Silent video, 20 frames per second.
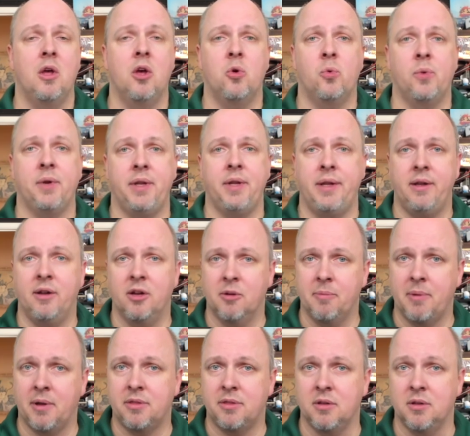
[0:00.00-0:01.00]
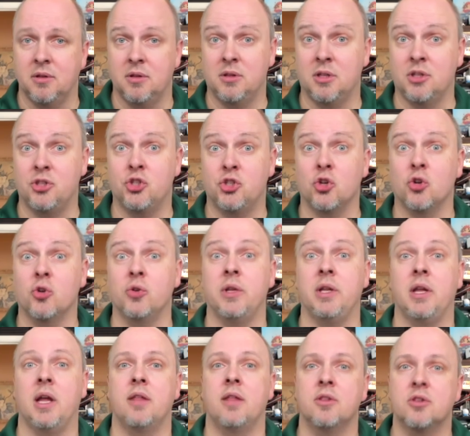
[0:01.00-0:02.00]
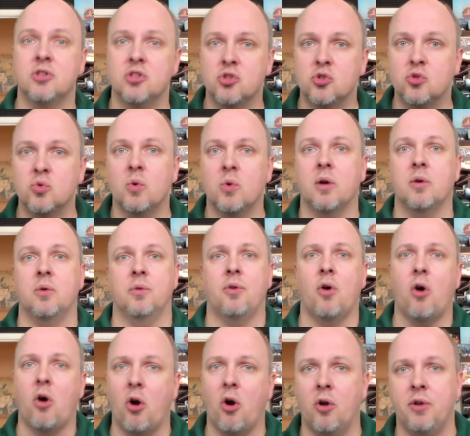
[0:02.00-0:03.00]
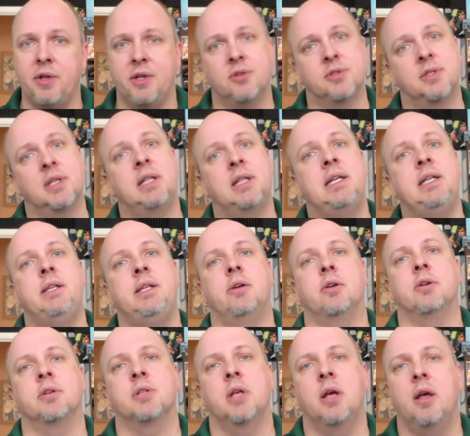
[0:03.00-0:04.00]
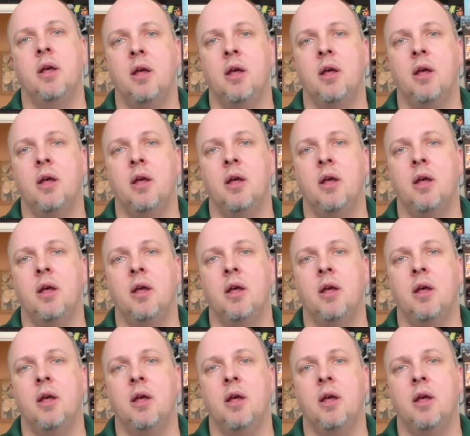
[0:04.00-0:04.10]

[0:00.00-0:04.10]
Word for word: where you hear about the, the journey and the struggle, the hard years, the lean years,